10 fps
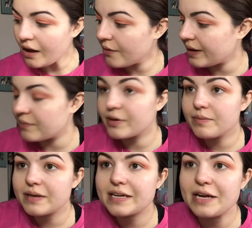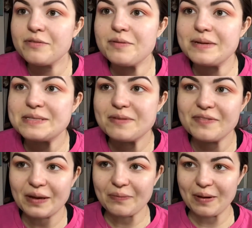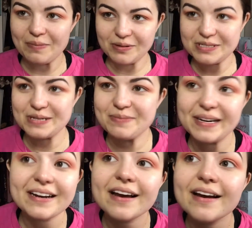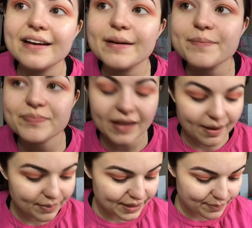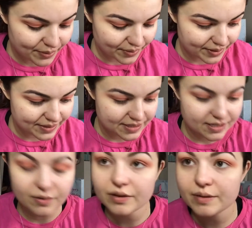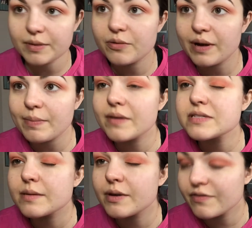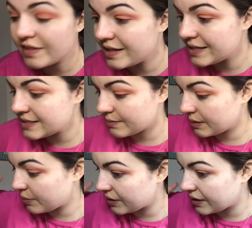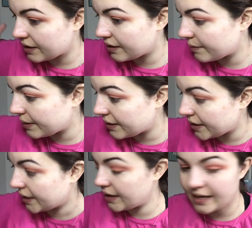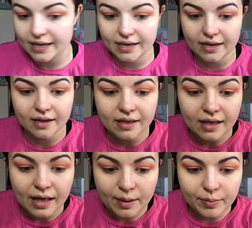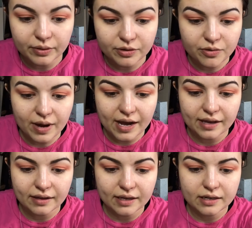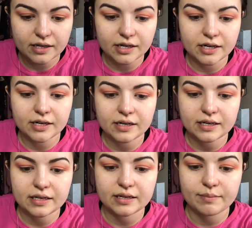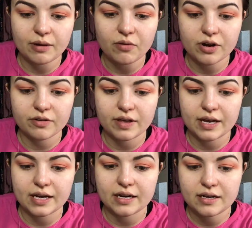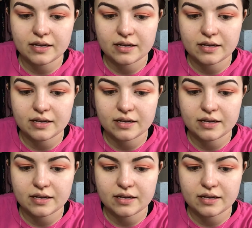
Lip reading: Okay, it kind of reminds me of like rainbow sherbet. I'm gonna wipe off some of this. I'm gonna put a blue eyeliner in my waterline